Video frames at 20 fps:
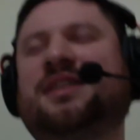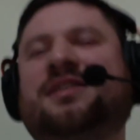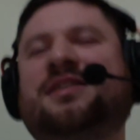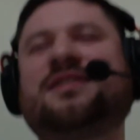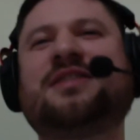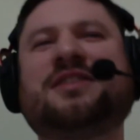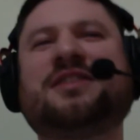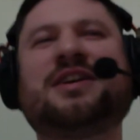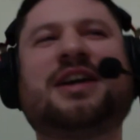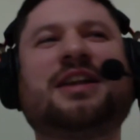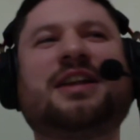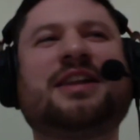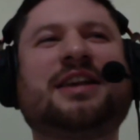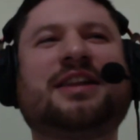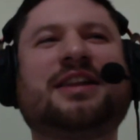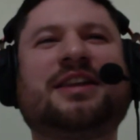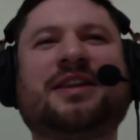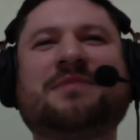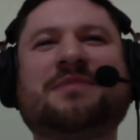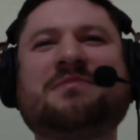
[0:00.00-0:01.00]

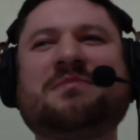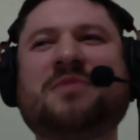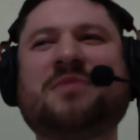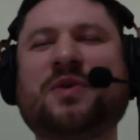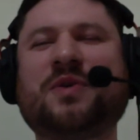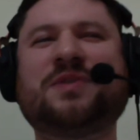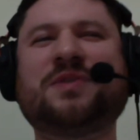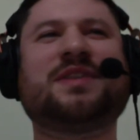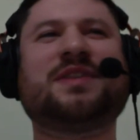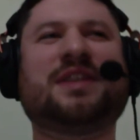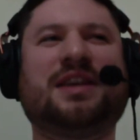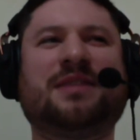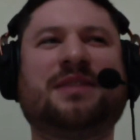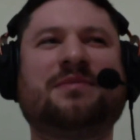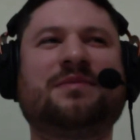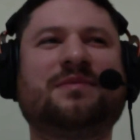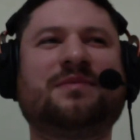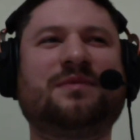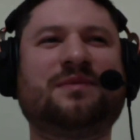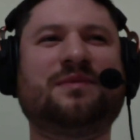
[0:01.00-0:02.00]
annihilate like most of
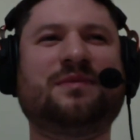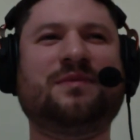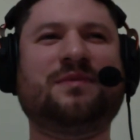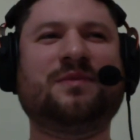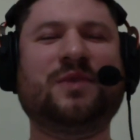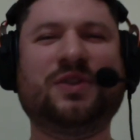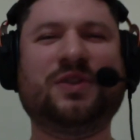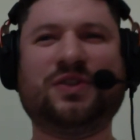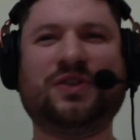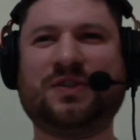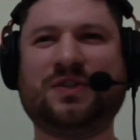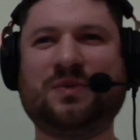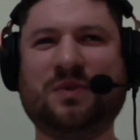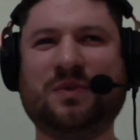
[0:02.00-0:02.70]
them with just one